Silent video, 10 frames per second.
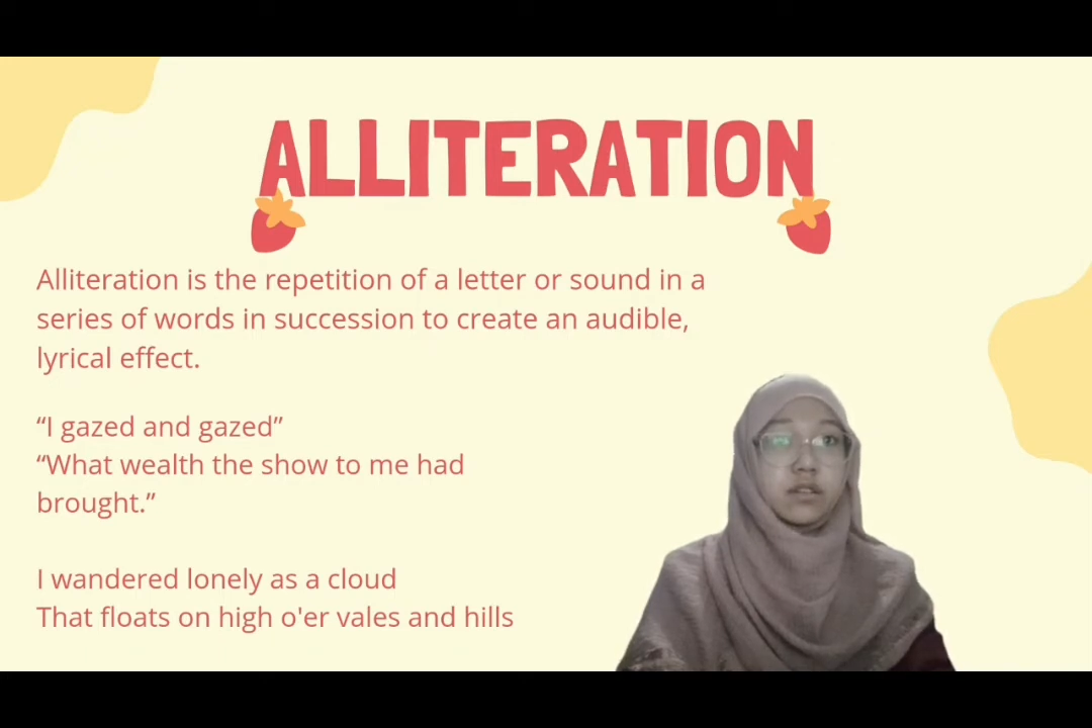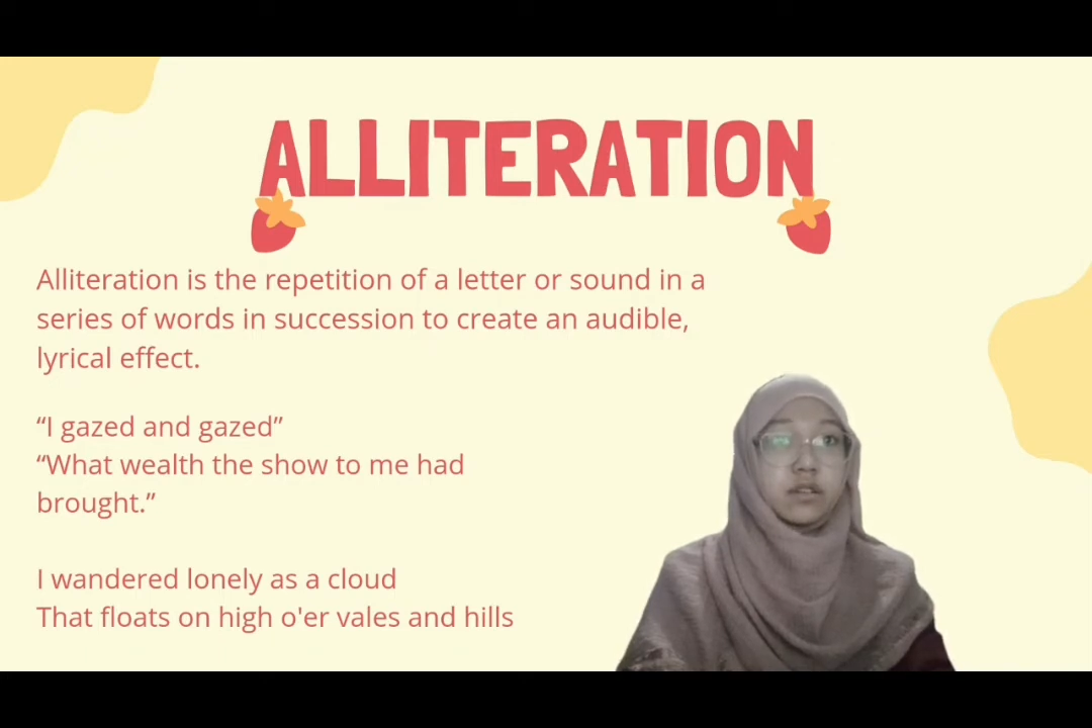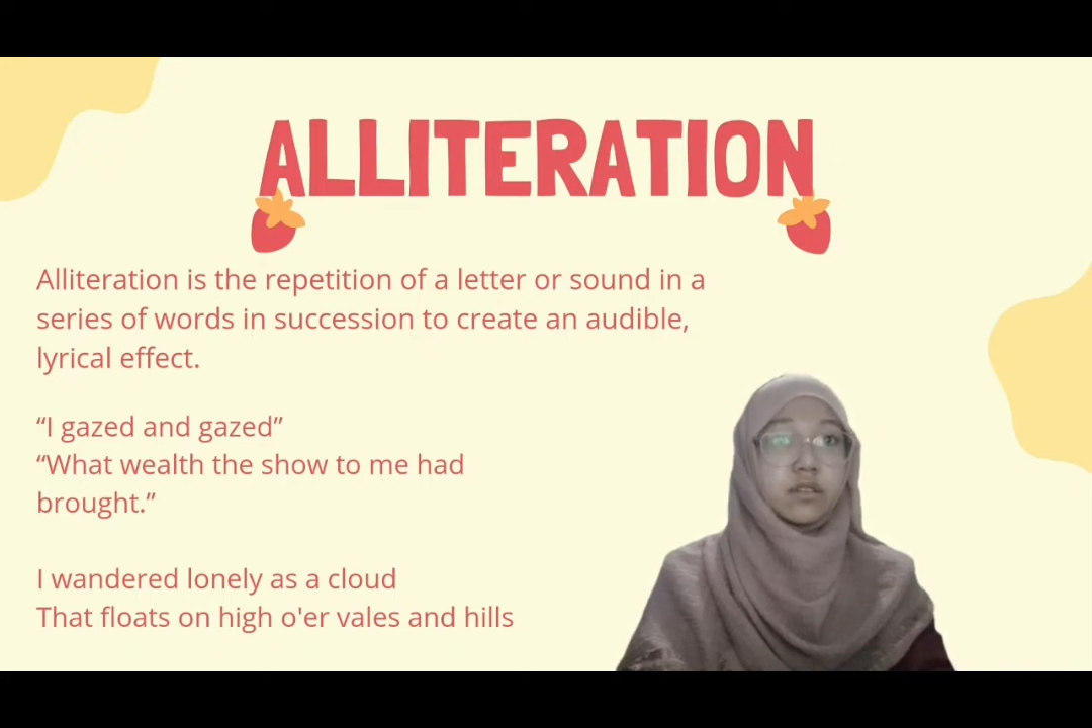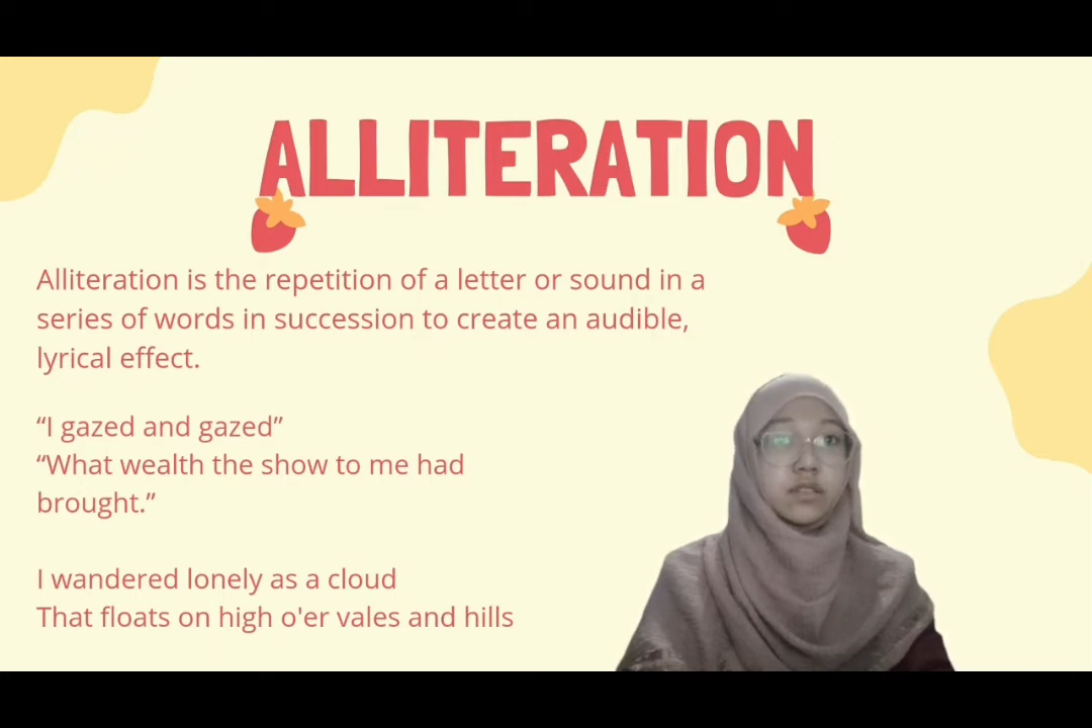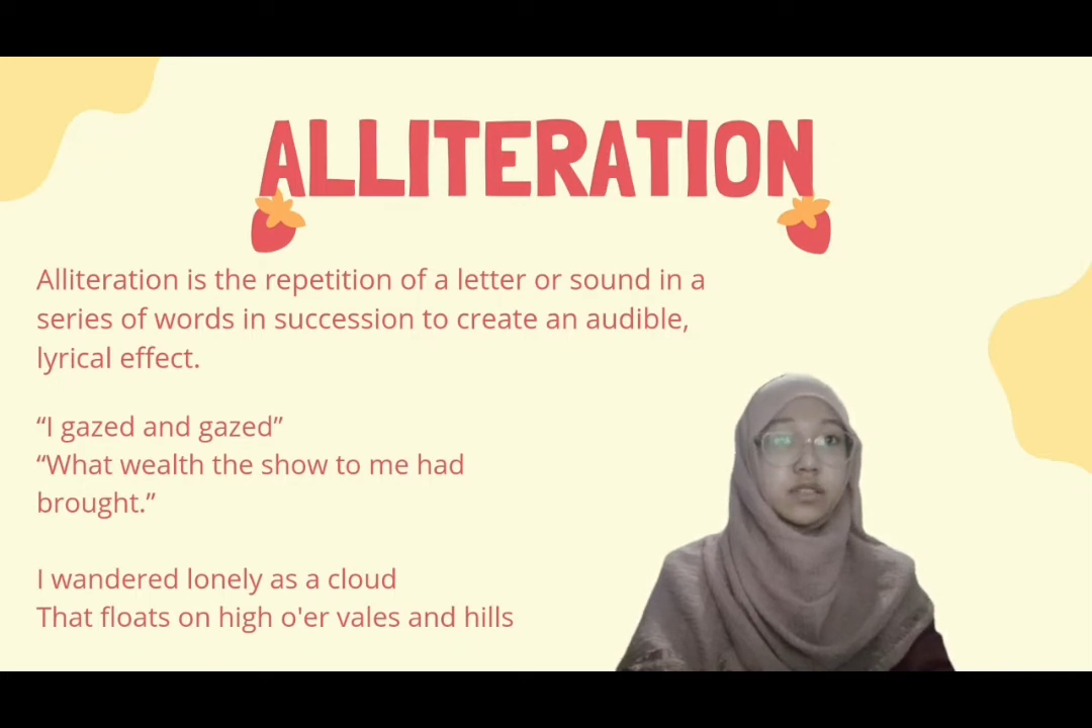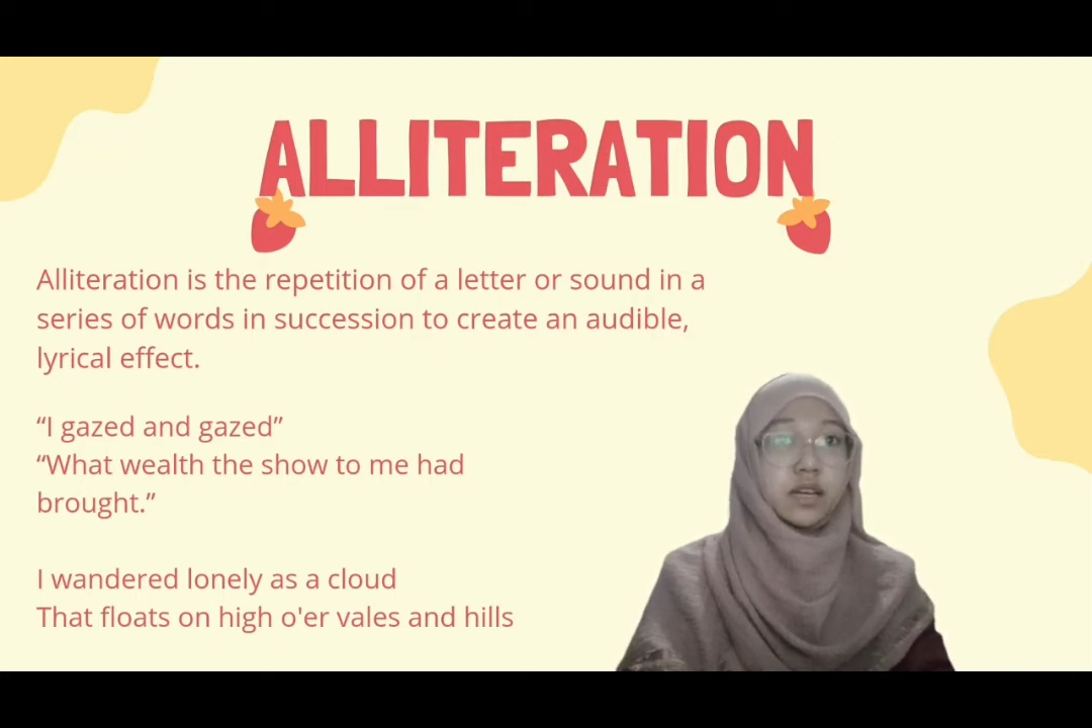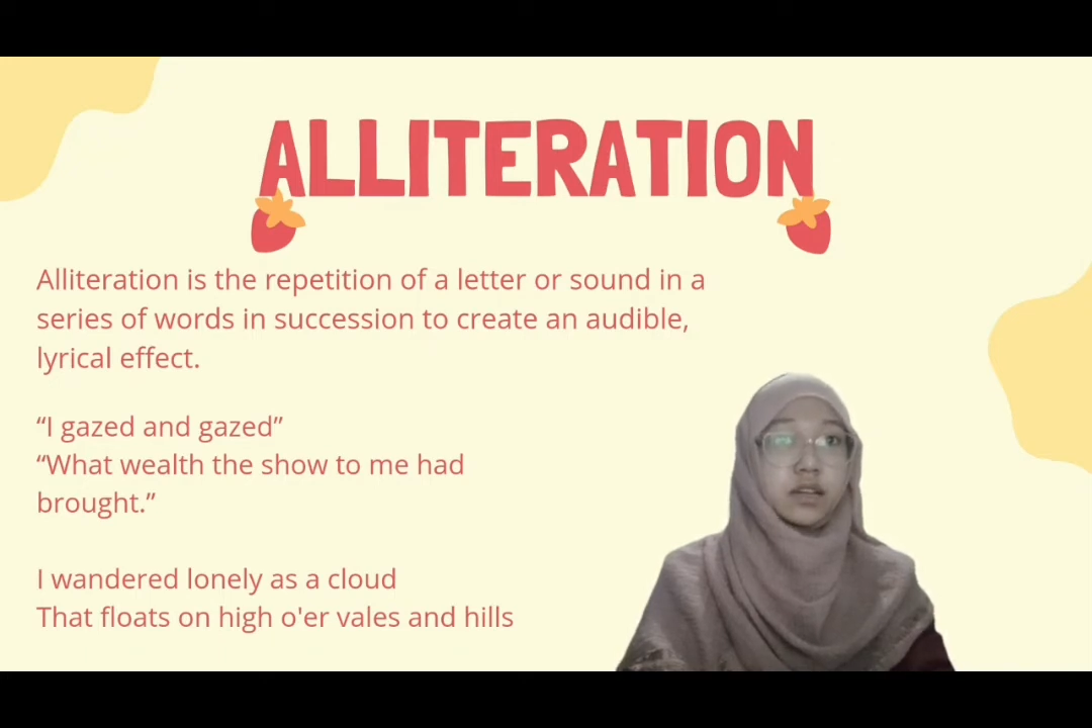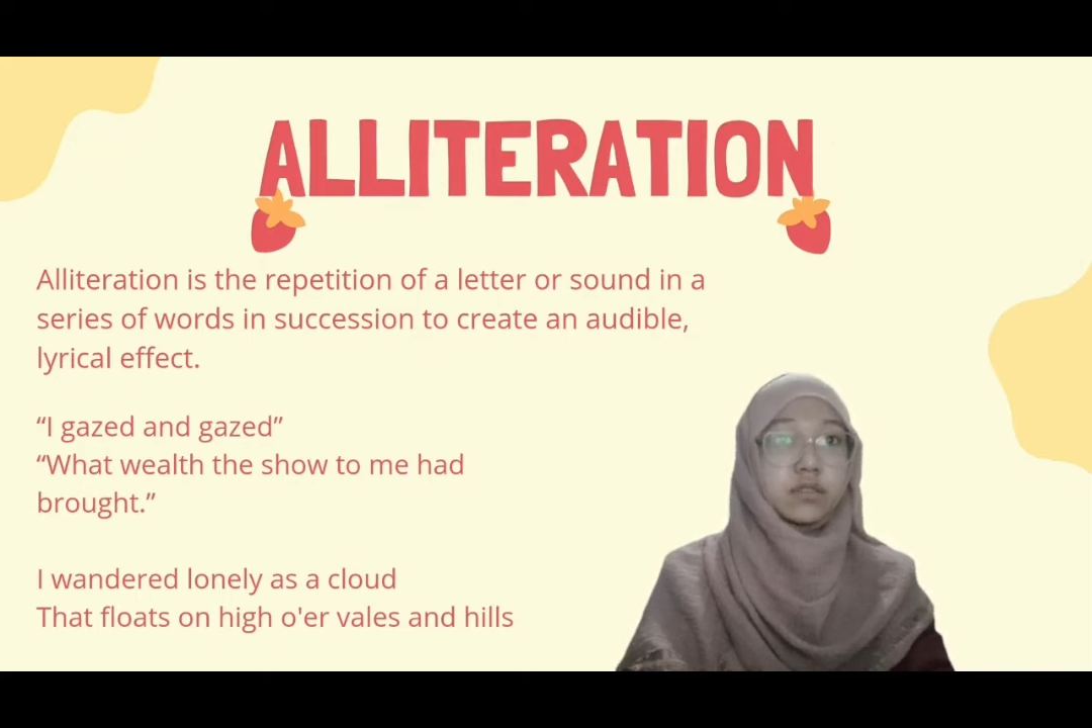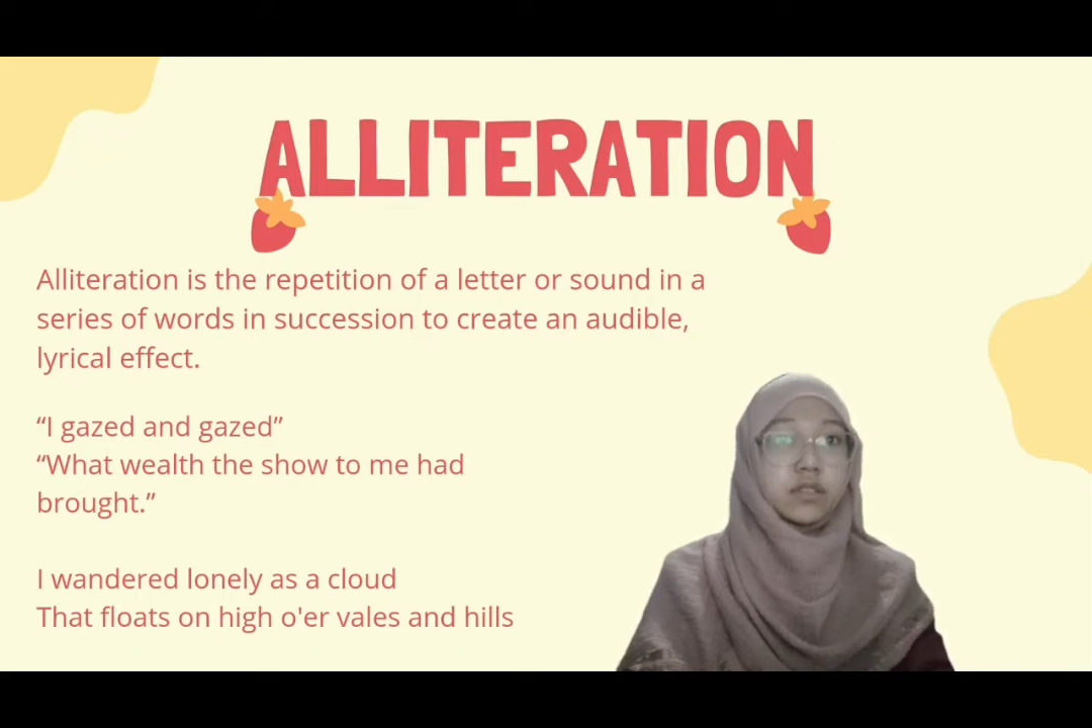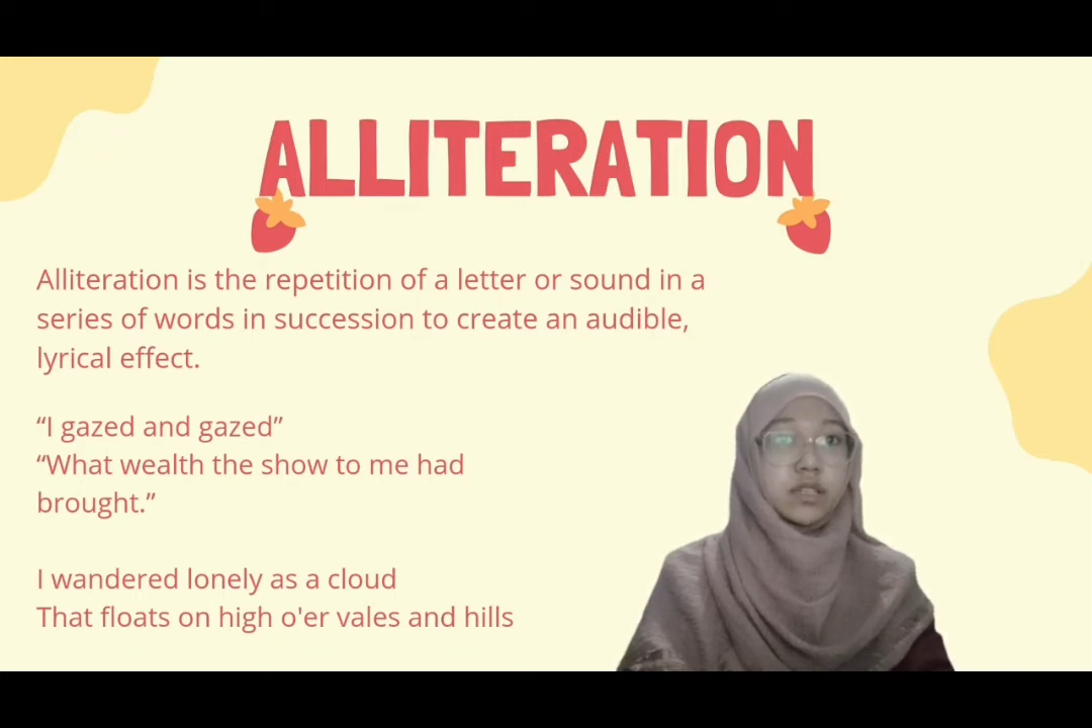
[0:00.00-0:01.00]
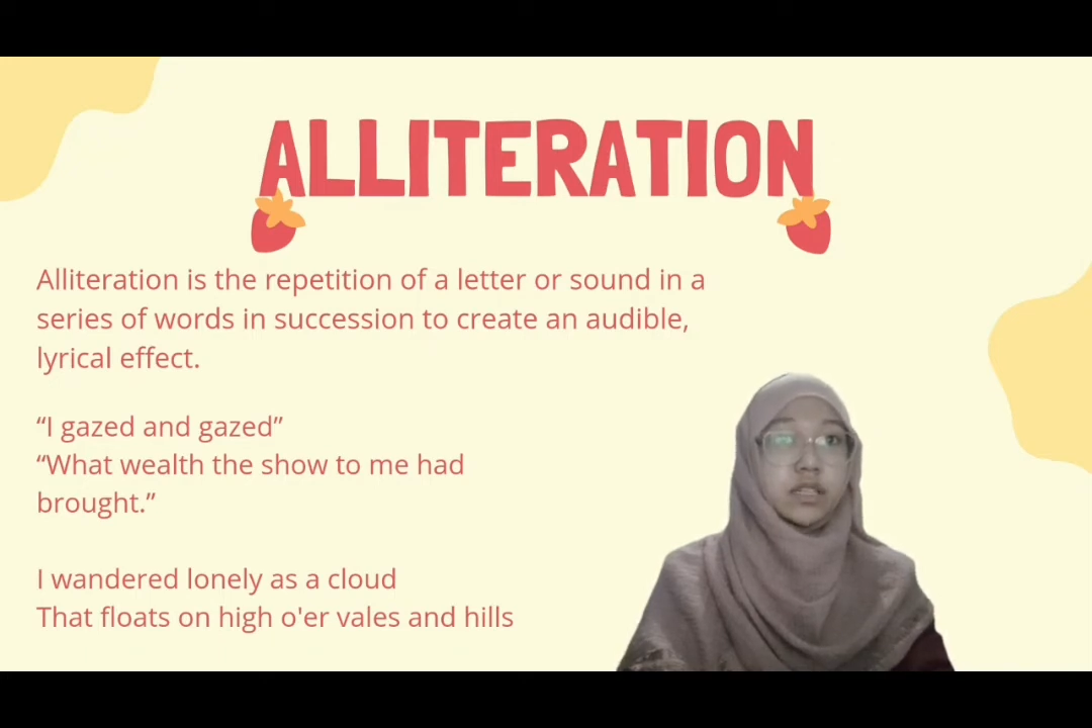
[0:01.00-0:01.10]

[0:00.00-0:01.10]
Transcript: or sound